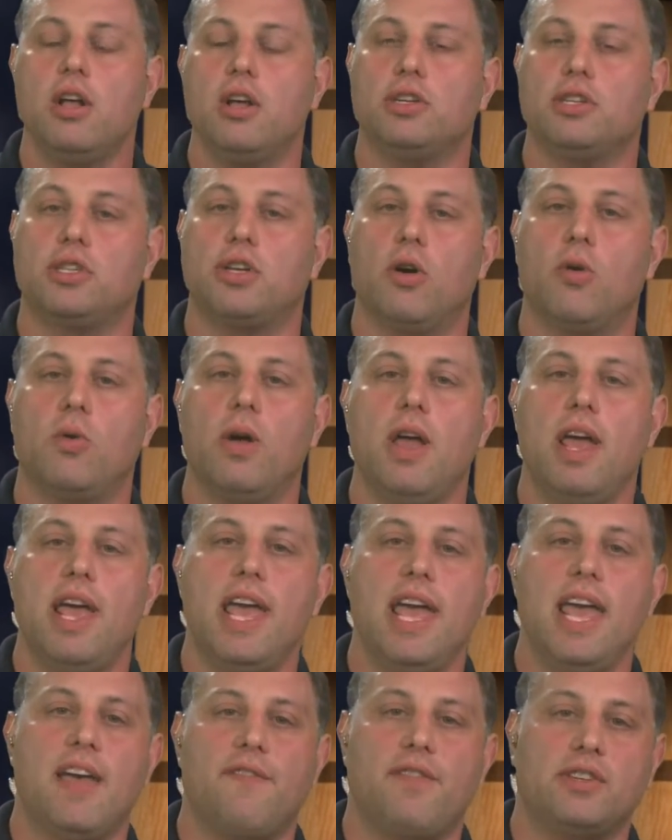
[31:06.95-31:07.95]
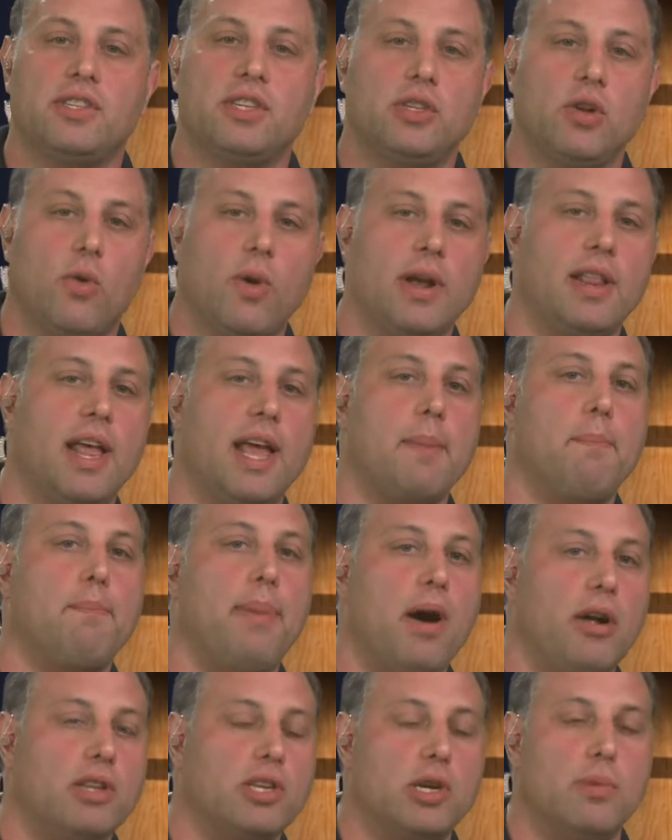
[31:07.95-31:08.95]
So if a story like
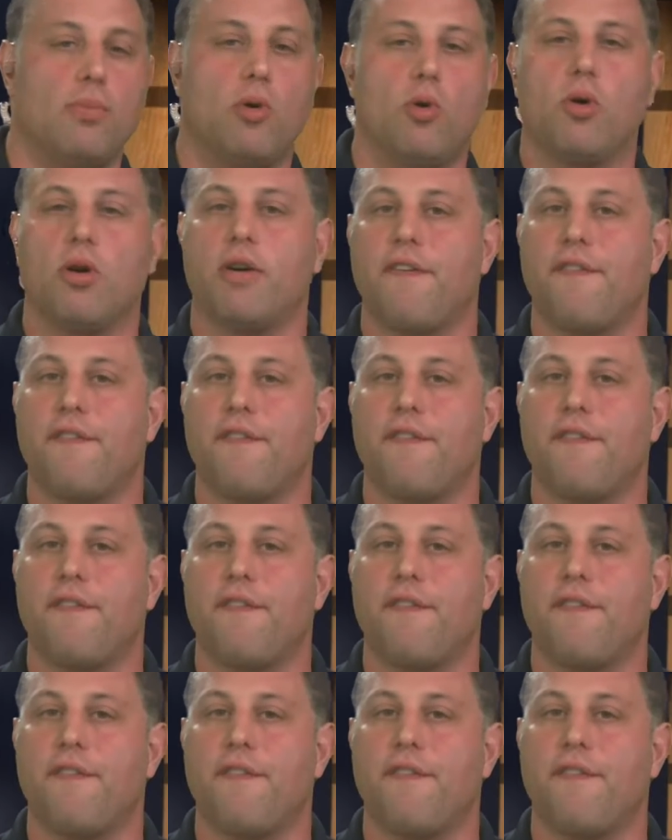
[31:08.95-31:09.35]
Baltimore